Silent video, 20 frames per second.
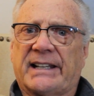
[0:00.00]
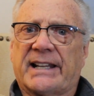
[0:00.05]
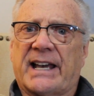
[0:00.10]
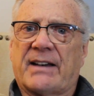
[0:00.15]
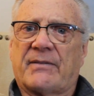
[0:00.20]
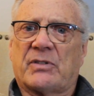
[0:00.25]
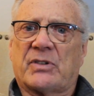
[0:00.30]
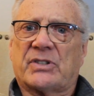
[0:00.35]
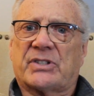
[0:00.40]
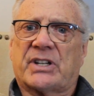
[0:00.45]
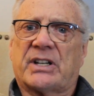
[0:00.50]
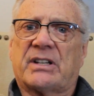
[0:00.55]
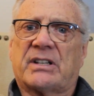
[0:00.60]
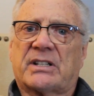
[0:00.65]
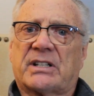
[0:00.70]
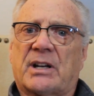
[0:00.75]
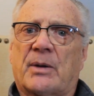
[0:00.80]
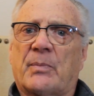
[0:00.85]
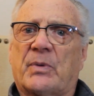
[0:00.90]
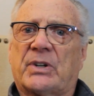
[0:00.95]
levels in
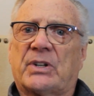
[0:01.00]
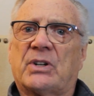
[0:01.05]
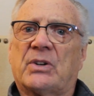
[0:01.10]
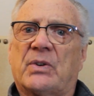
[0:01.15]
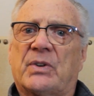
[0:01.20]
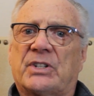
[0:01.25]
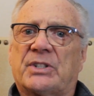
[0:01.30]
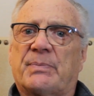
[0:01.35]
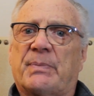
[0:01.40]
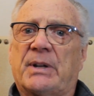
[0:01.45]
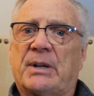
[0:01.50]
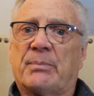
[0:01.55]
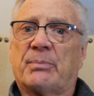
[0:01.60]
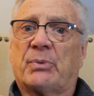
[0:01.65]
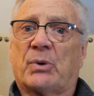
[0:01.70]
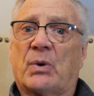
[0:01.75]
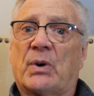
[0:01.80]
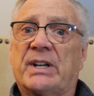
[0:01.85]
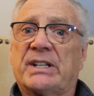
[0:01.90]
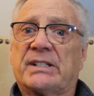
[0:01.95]
someone who has been
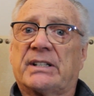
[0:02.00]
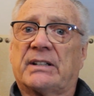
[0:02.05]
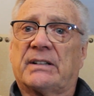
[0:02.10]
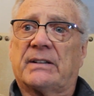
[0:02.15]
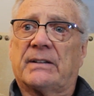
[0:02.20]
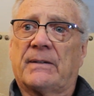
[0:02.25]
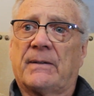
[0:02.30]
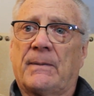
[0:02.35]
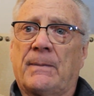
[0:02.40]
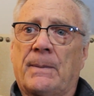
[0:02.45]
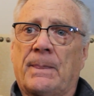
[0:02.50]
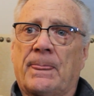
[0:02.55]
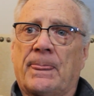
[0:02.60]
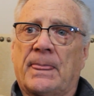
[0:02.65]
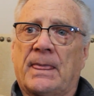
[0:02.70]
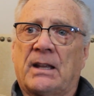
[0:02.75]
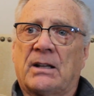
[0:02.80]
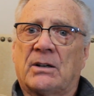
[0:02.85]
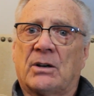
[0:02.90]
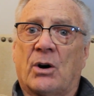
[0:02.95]
poisoned
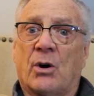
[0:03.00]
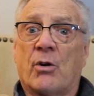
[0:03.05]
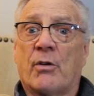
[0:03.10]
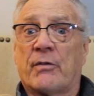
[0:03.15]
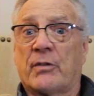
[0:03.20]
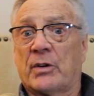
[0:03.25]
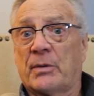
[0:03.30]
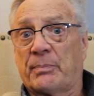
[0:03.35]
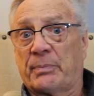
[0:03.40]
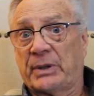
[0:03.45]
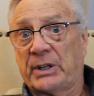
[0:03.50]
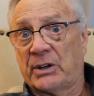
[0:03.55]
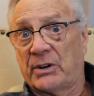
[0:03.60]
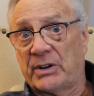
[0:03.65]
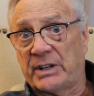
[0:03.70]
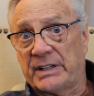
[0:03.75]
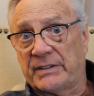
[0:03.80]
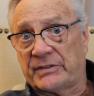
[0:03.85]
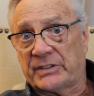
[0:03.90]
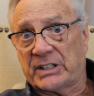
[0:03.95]
over a
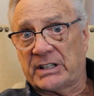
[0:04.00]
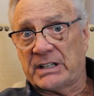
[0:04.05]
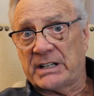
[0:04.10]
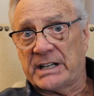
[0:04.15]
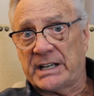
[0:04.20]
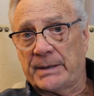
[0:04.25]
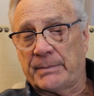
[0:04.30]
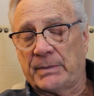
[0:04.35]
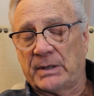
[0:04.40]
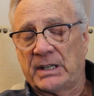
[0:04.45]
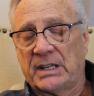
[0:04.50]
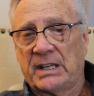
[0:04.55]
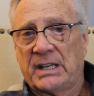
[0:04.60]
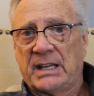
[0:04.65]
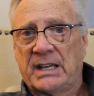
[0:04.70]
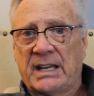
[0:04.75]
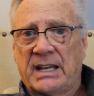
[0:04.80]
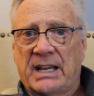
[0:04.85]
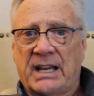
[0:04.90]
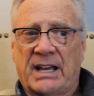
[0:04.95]
period of time,
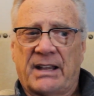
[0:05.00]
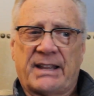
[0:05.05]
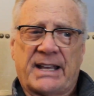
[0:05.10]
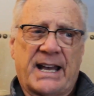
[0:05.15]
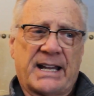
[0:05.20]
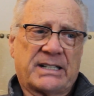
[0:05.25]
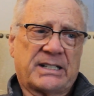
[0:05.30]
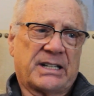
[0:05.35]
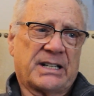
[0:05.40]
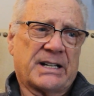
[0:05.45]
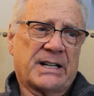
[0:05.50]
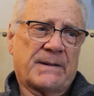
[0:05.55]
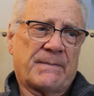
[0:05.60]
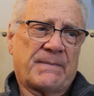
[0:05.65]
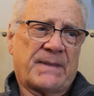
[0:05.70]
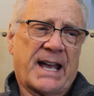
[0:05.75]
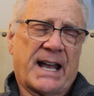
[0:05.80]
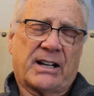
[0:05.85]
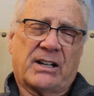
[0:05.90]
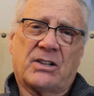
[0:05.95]
and
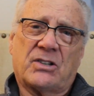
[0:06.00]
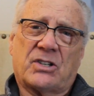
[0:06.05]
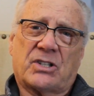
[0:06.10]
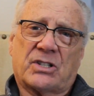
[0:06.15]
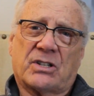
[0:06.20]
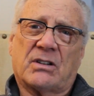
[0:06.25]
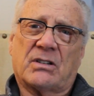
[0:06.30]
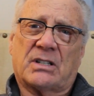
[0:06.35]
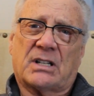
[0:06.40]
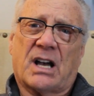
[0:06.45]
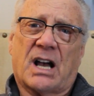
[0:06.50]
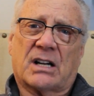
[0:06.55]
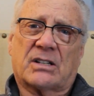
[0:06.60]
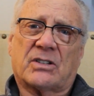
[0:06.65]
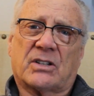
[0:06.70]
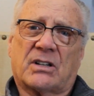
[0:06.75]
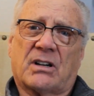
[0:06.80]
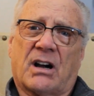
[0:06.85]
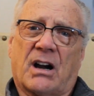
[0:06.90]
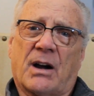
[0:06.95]
that concerned
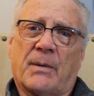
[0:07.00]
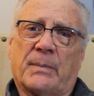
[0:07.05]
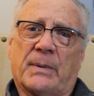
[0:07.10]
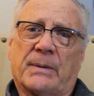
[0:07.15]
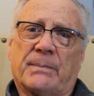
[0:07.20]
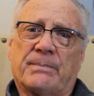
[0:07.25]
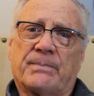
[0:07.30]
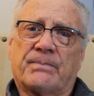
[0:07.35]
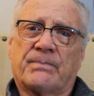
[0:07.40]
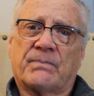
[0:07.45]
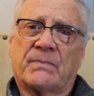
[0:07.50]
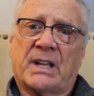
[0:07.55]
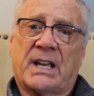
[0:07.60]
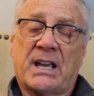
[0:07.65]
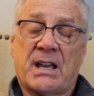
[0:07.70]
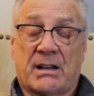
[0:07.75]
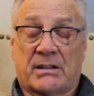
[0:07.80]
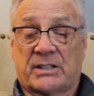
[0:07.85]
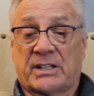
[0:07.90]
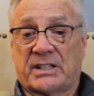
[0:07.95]
Dr. Cartman.
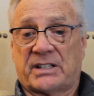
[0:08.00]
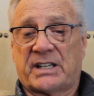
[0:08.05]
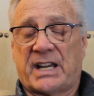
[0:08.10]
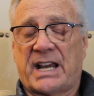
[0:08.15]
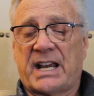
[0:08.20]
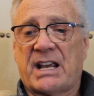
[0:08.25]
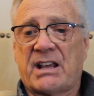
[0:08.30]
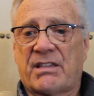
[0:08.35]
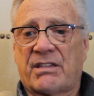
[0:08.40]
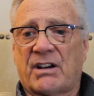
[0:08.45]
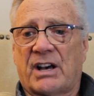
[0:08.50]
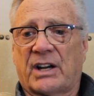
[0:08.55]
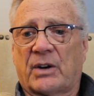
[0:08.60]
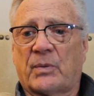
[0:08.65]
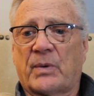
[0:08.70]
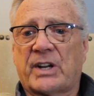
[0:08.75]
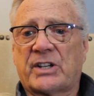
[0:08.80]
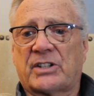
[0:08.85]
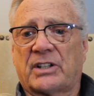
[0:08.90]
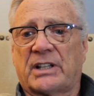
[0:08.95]
He, as I say, he thought
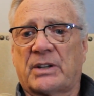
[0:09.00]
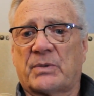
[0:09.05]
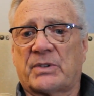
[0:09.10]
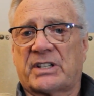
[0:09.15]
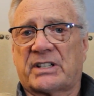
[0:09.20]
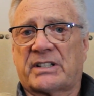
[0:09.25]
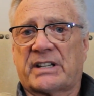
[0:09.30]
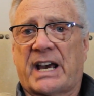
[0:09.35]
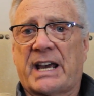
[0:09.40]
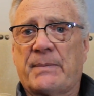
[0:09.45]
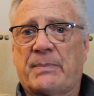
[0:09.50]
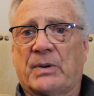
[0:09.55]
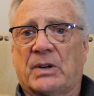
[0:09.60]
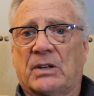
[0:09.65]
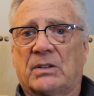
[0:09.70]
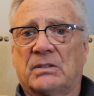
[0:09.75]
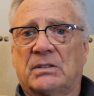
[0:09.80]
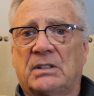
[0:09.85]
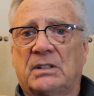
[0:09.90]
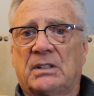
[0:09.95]
originally it was a
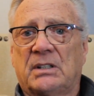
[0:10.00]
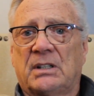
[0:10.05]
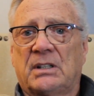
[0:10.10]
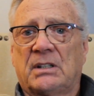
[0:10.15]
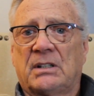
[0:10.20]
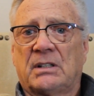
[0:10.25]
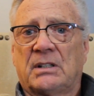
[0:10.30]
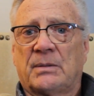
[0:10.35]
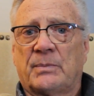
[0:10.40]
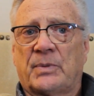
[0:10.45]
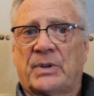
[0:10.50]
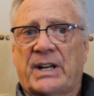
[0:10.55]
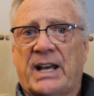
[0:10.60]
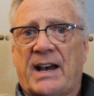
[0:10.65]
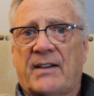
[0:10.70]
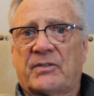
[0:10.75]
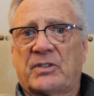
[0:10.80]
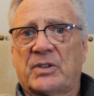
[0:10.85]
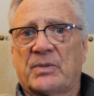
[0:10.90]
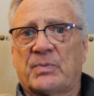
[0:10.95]
typo, but
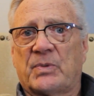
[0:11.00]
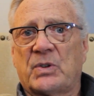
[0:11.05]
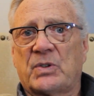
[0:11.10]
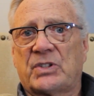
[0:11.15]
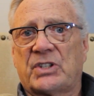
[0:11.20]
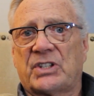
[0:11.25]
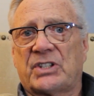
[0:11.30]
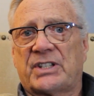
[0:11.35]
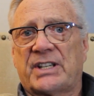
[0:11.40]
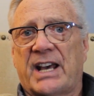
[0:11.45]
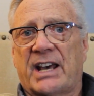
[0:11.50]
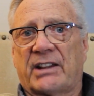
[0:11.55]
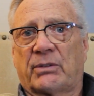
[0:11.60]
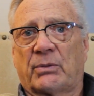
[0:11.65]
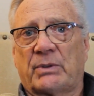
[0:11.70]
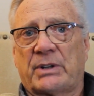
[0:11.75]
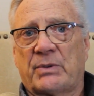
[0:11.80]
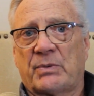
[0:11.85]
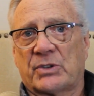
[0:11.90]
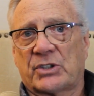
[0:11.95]
after Bruce's death,
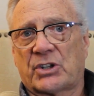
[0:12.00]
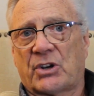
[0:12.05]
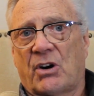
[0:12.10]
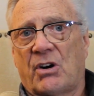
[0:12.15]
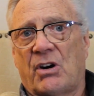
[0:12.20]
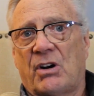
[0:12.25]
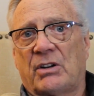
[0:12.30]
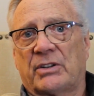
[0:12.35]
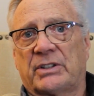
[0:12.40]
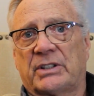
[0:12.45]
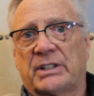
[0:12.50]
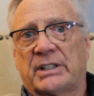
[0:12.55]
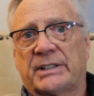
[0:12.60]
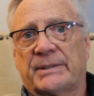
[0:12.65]
when he was called,